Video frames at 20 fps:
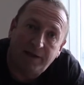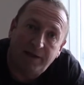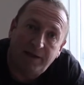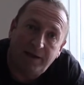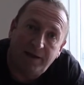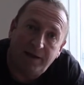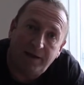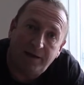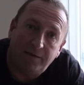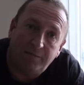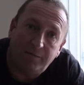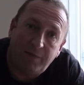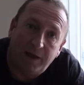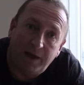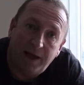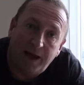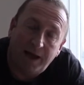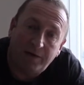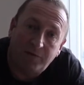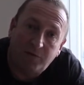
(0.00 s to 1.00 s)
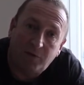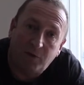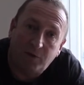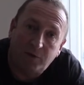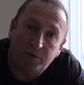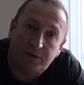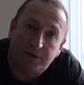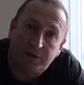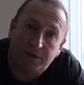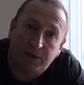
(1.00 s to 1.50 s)
Um, and of
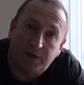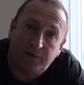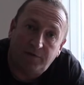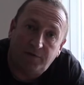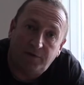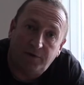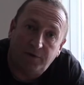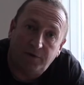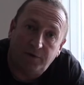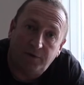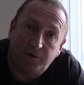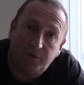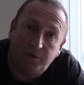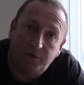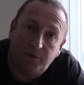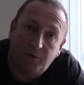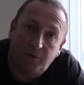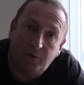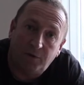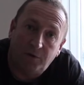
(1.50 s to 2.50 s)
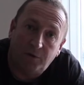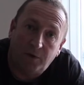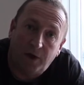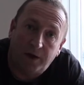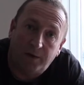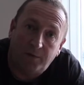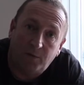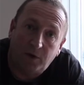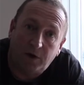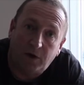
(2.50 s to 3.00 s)
course, if you
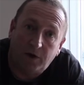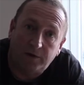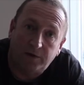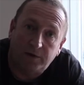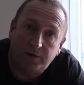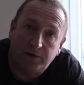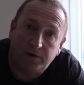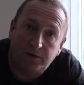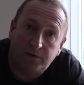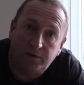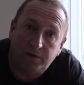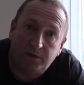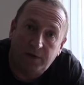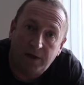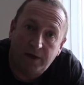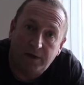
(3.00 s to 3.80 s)
um, would like to